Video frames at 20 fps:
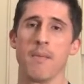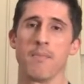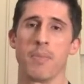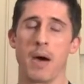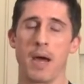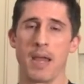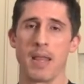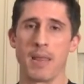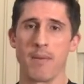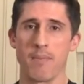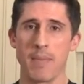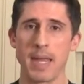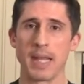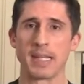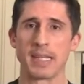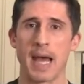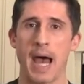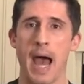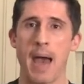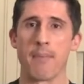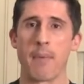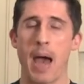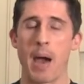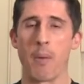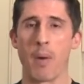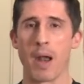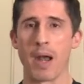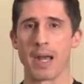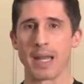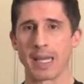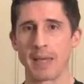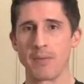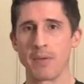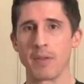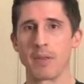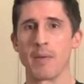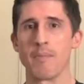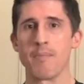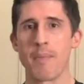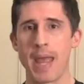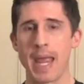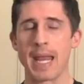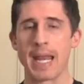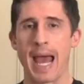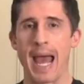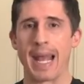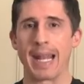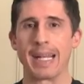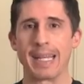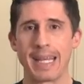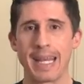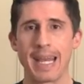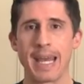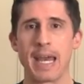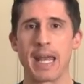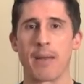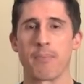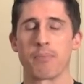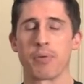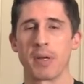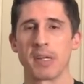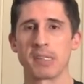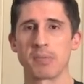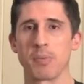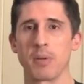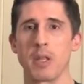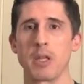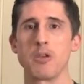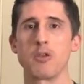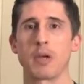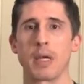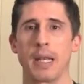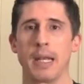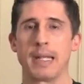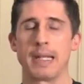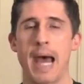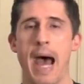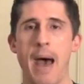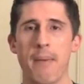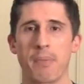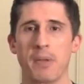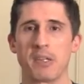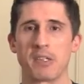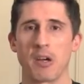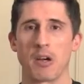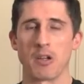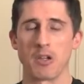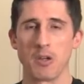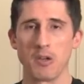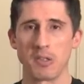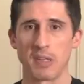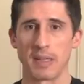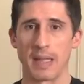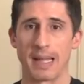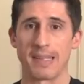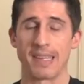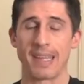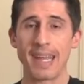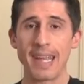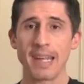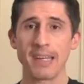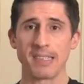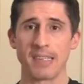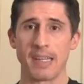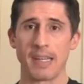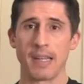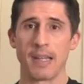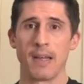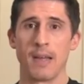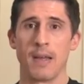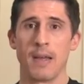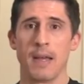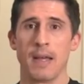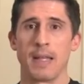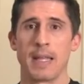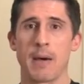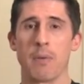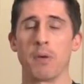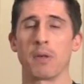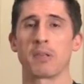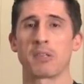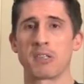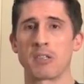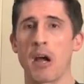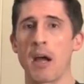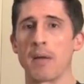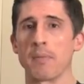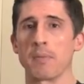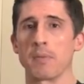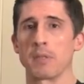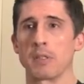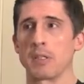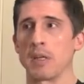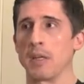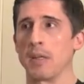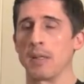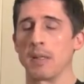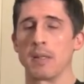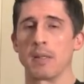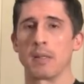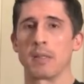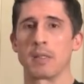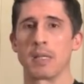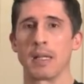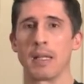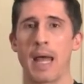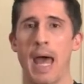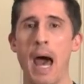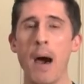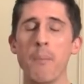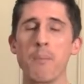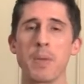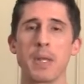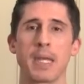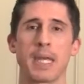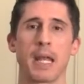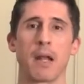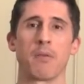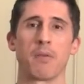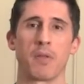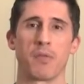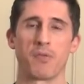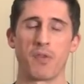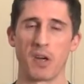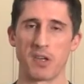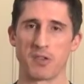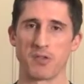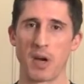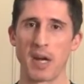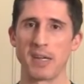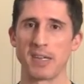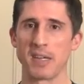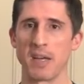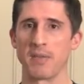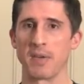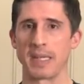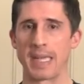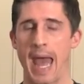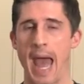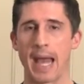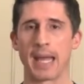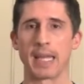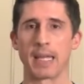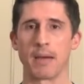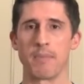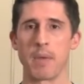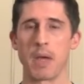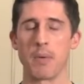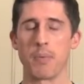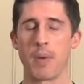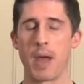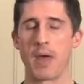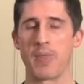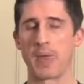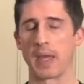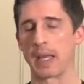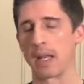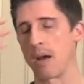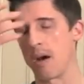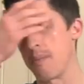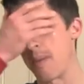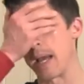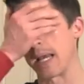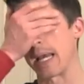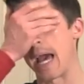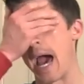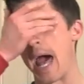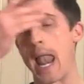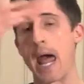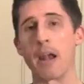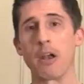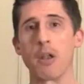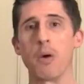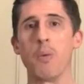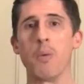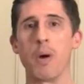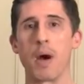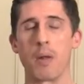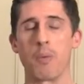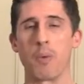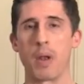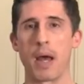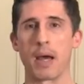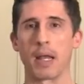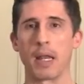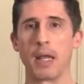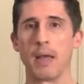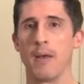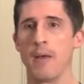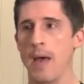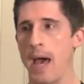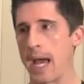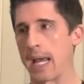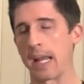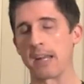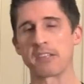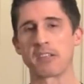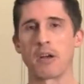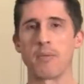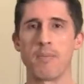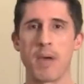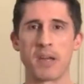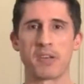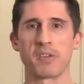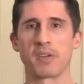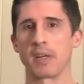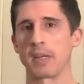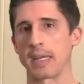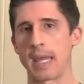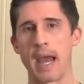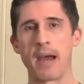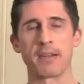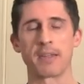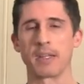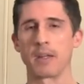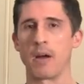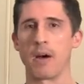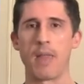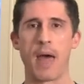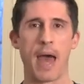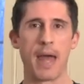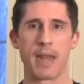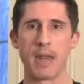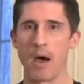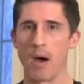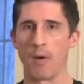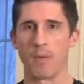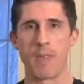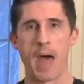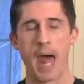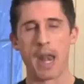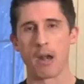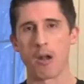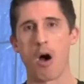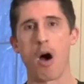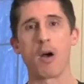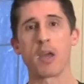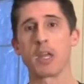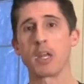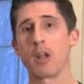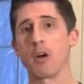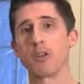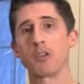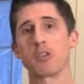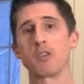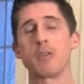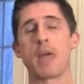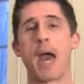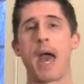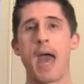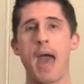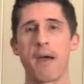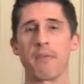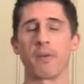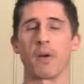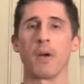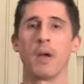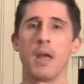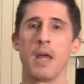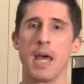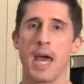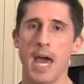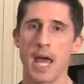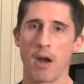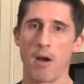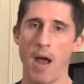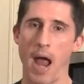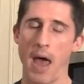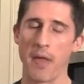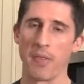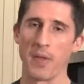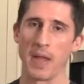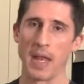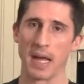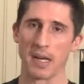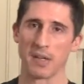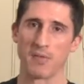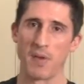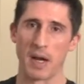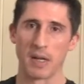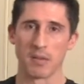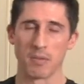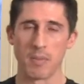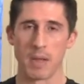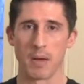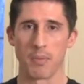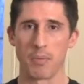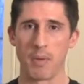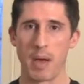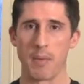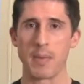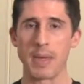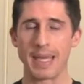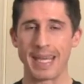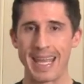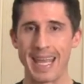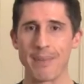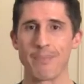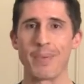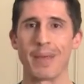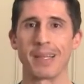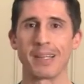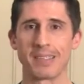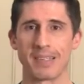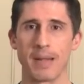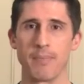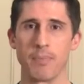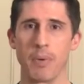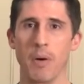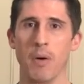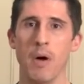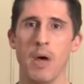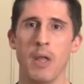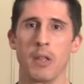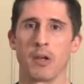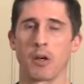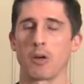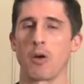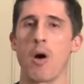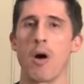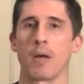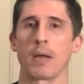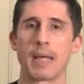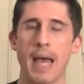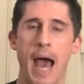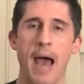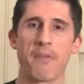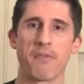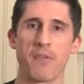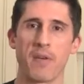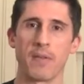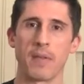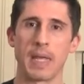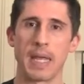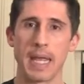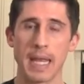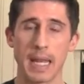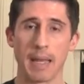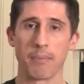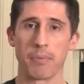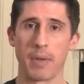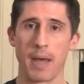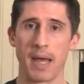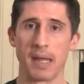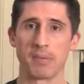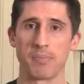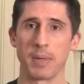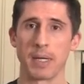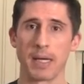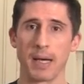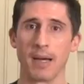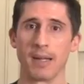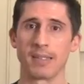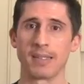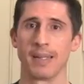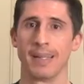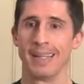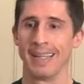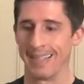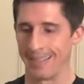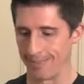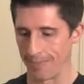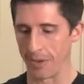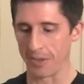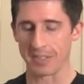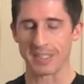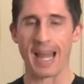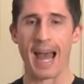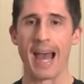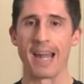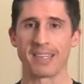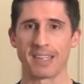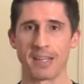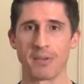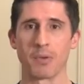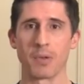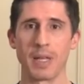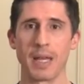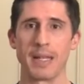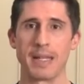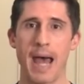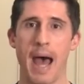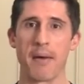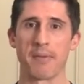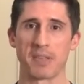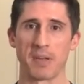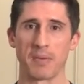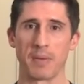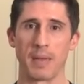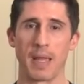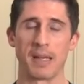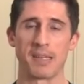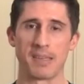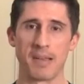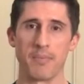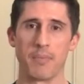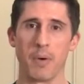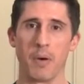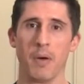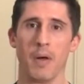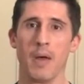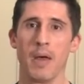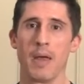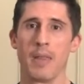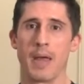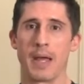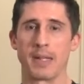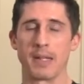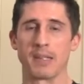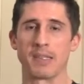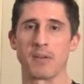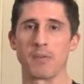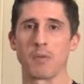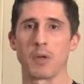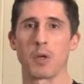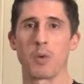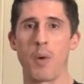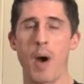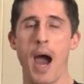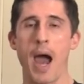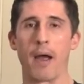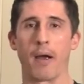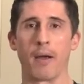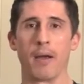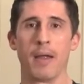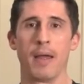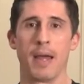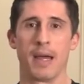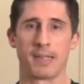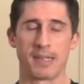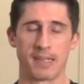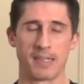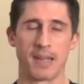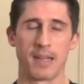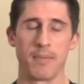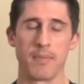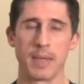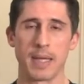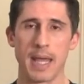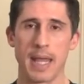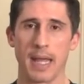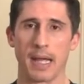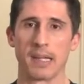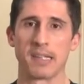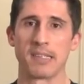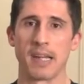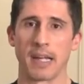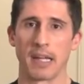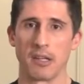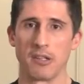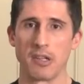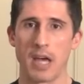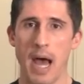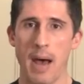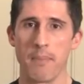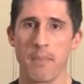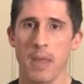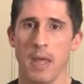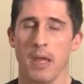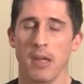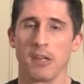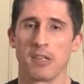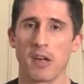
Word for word: But in the meantime, I wanted to give you the main idea and a principle that you can adopt and start using that's easy that will start to, to help you to get over the frustration of attacking a meal plan thinking, oh my God, I don't know what, what I'm going to, I got to start measuring and counting all that. No, not at all. You don't do that ever in our Athlean X Factor meal plan. We keep it simple. They're called guy friendly eating plans because most guys can really adopt something that simple that doesn't require, as I said in the beginning, a second job.